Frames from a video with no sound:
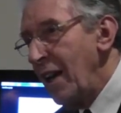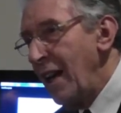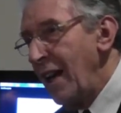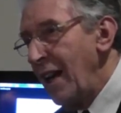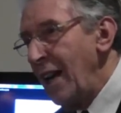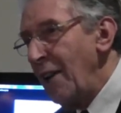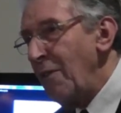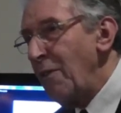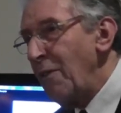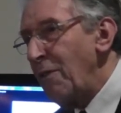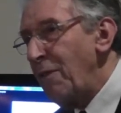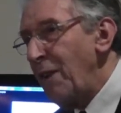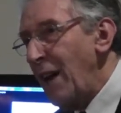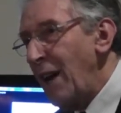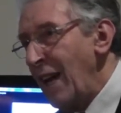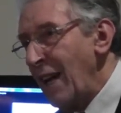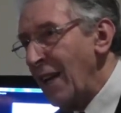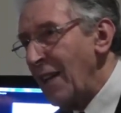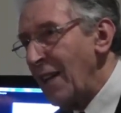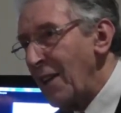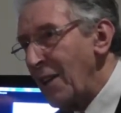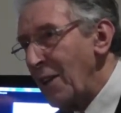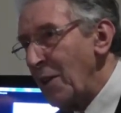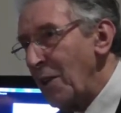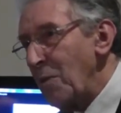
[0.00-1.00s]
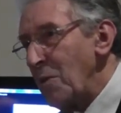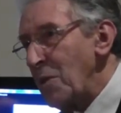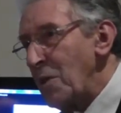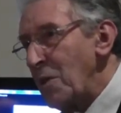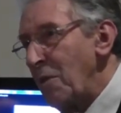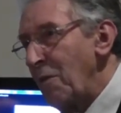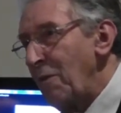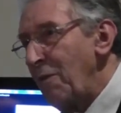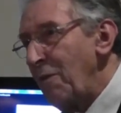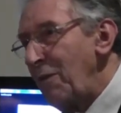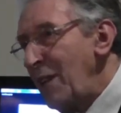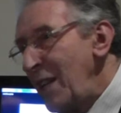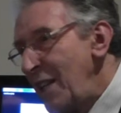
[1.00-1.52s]
It failed, it was
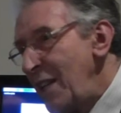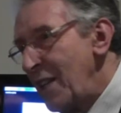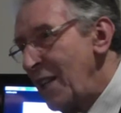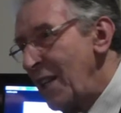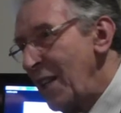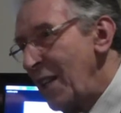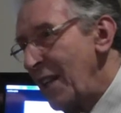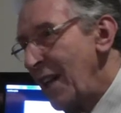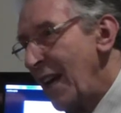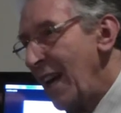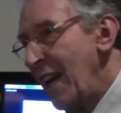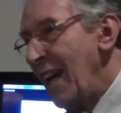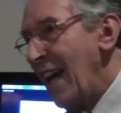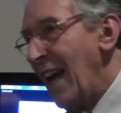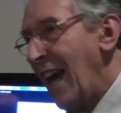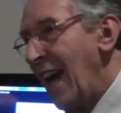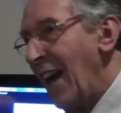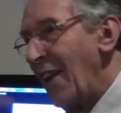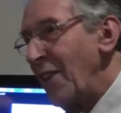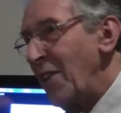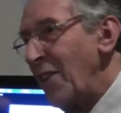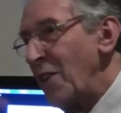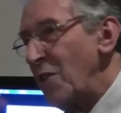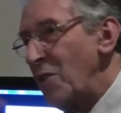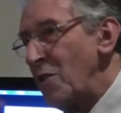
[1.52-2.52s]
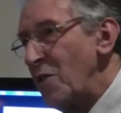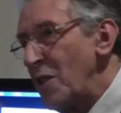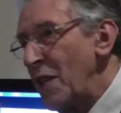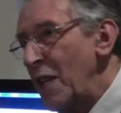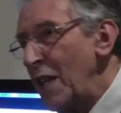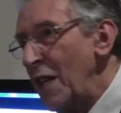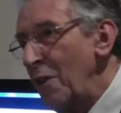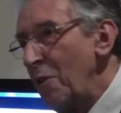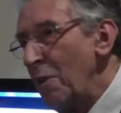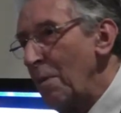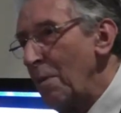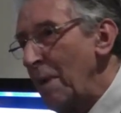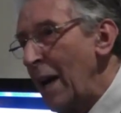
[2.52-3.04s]
defeated, and the
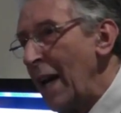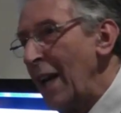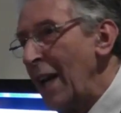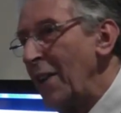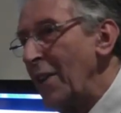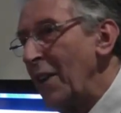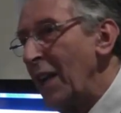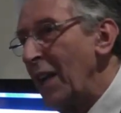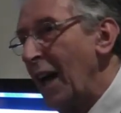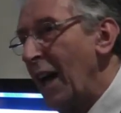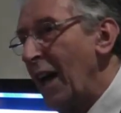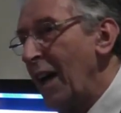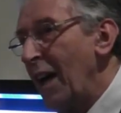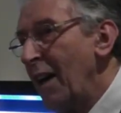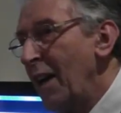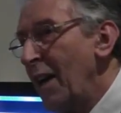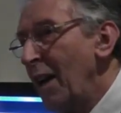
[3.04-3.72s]
sea remained there.